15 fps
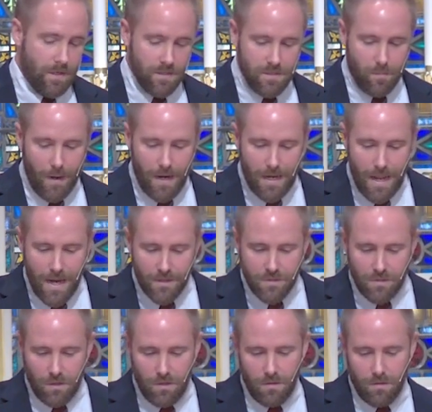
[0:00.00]
Because by
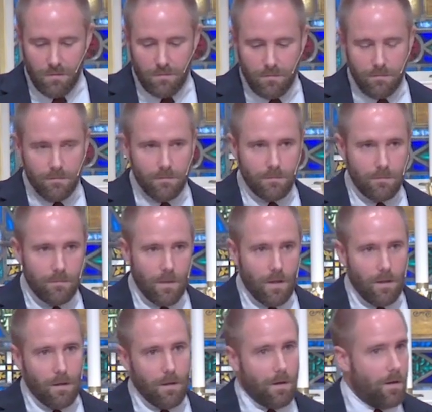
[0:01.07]
nature,
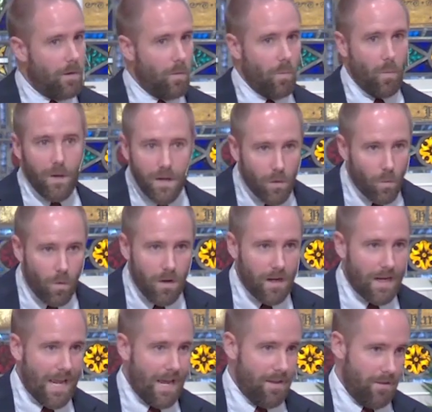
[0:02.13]
we
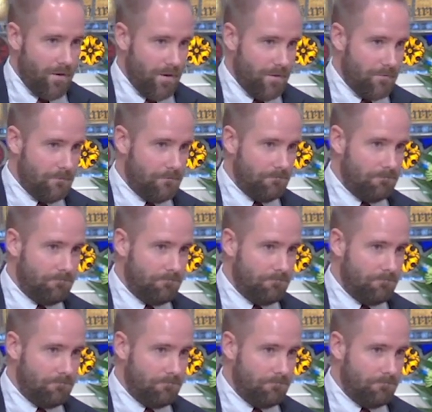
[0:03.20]
don't want to gather.